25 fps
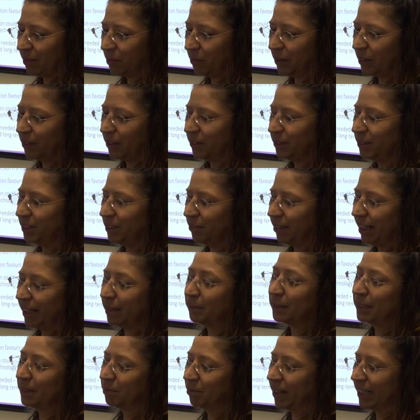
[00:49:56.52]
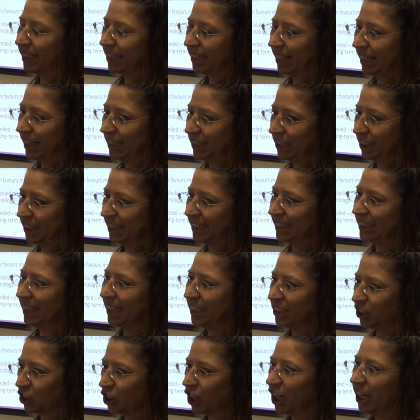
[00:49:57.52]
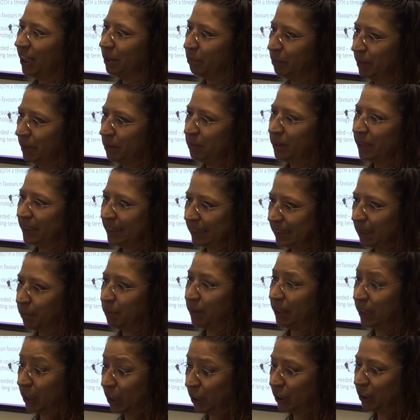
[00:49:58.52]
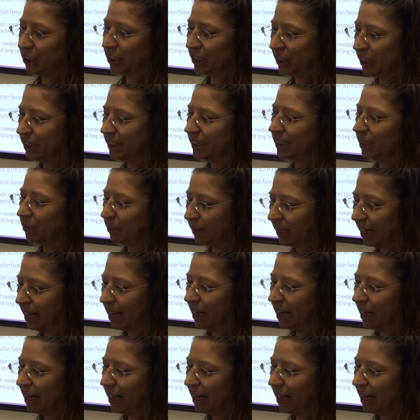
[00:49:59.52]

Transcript: we could develop some regulations that try to minimise some of the concerns that we